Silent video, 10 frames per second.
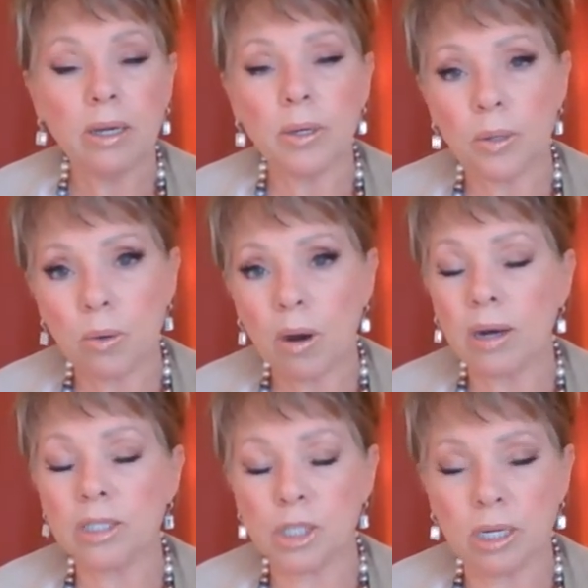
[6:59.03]
who
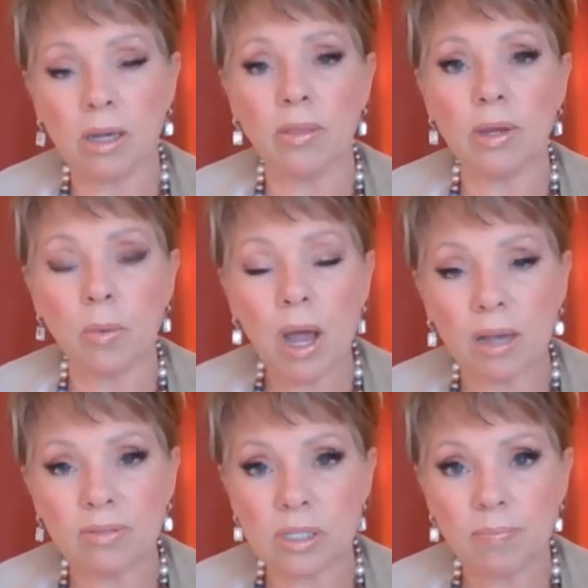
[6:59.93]
are cheating on their
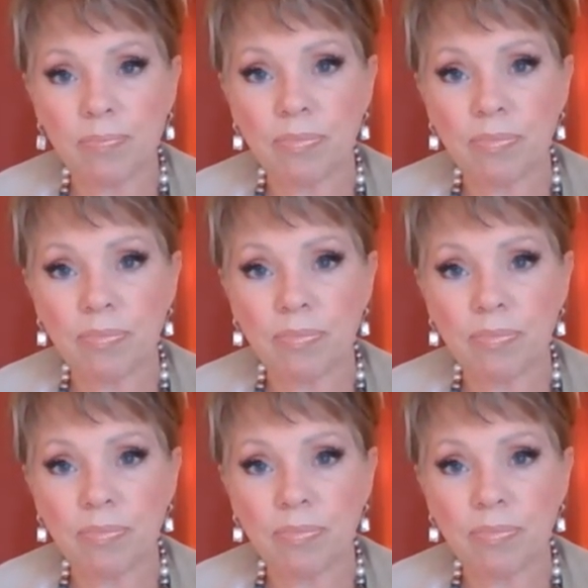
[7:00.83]
wives.